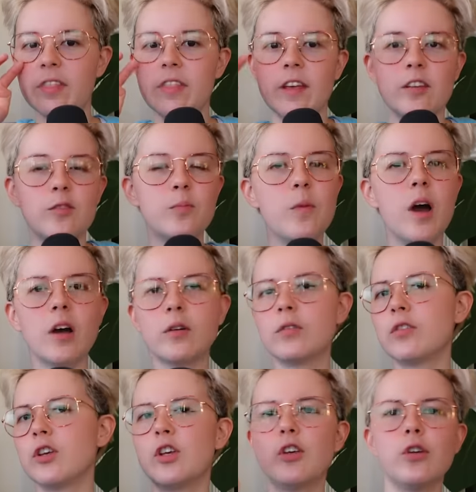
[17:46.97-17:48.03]
This mug
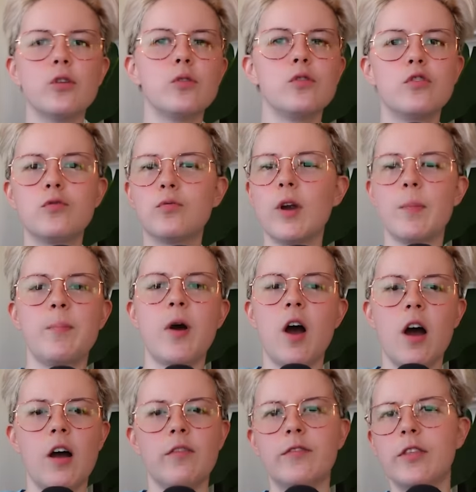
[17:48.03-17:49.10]
was a huge
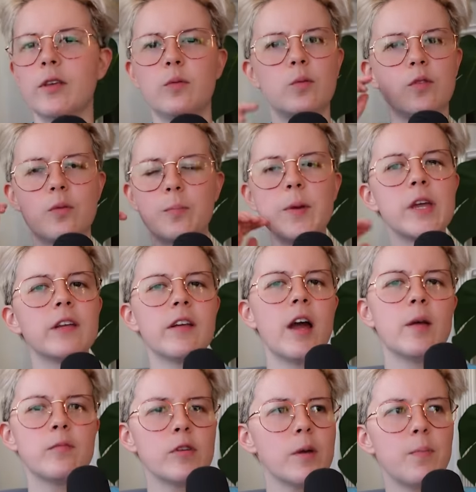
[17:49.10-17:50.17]
ripoff. This was a big
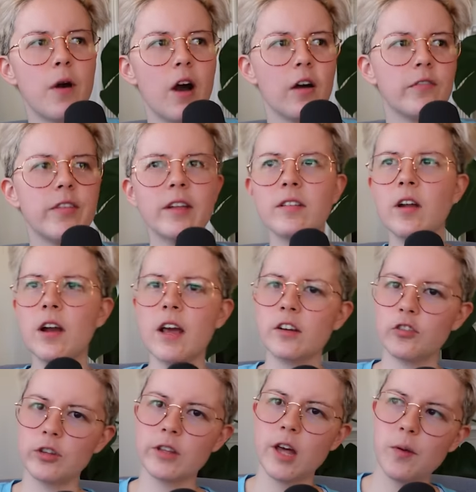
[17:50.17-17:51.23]
time ripoff. That's not
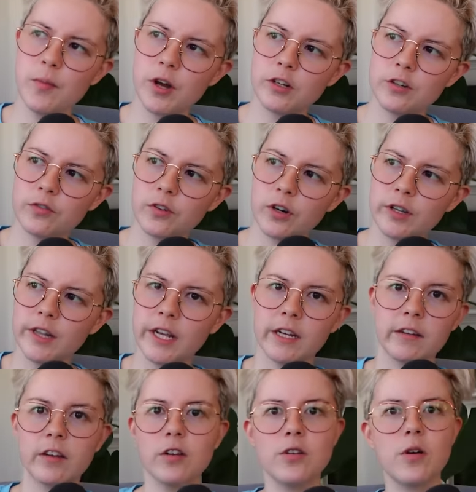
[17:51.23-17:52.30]
actually that much for a thing.
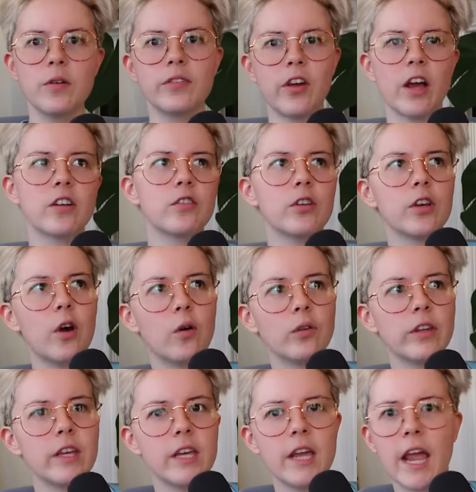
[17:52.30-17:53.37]
Did you know it's actually
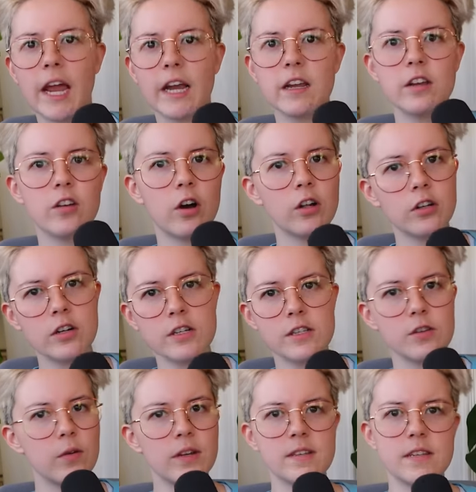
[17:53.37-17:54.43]
only $80
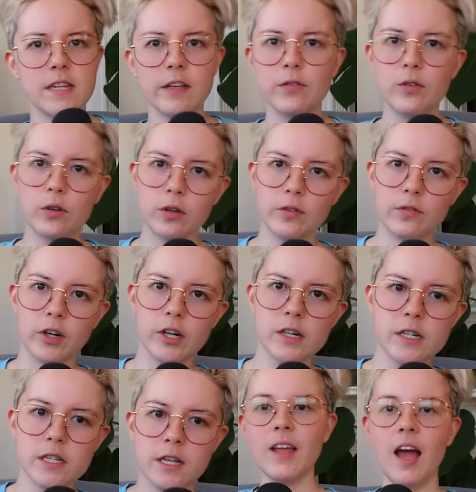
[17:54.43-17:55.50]
USD if you
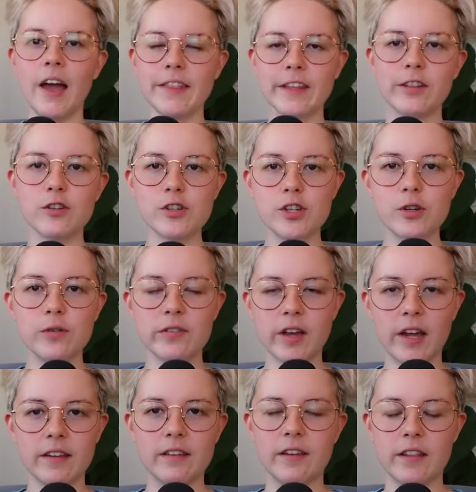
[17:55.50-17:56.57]
convert? I think there's two
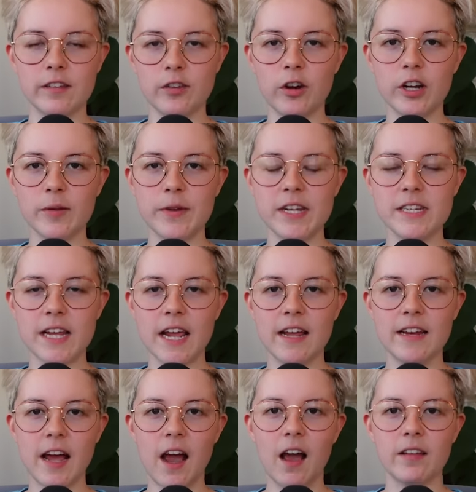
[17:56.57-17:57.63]
sides to this argument,
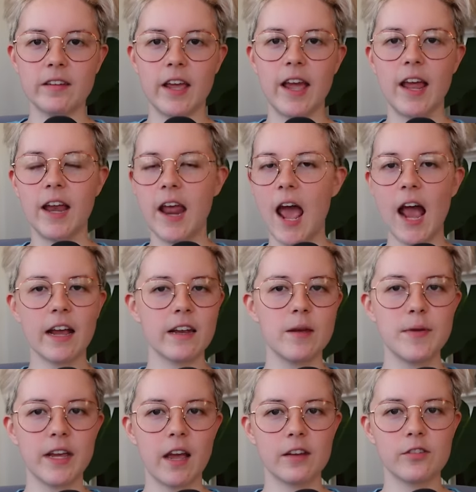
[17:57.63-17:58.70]
and as an
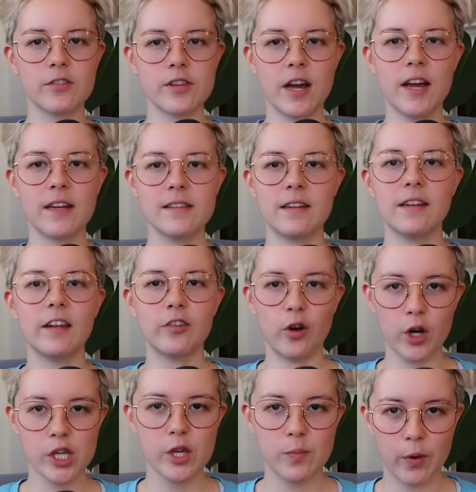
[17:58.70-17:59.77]
academic exercise, let's
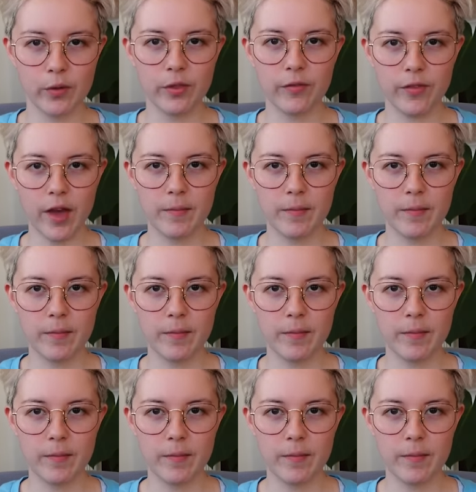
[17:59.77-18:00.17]
argue both of